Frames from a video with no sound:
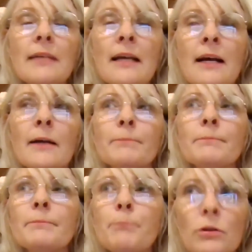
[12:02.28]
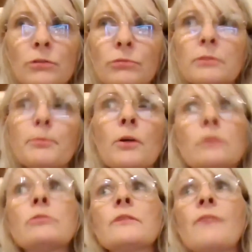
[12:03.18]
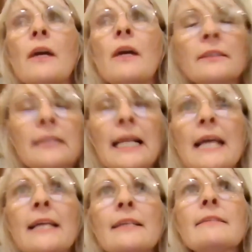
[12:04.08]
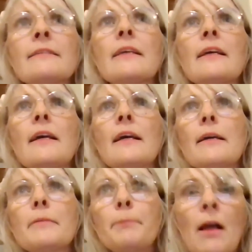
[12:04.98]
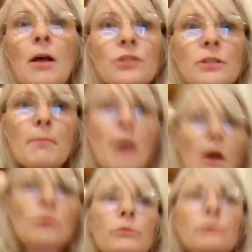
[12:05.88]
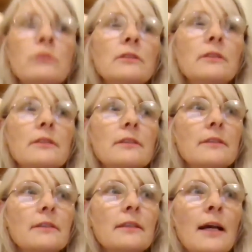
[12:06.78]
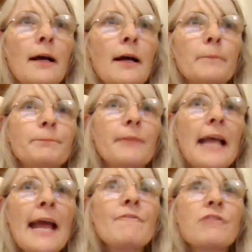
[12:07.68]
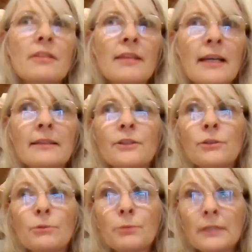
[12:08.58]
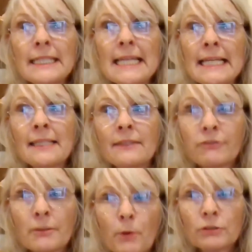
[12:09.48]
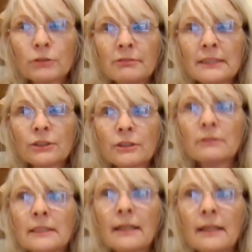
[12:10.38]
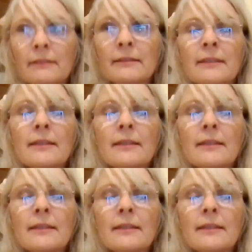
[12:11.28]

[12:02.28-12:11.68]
bottles and bottles of underglaze, plaster molds, everything that you would need for a pottery studio.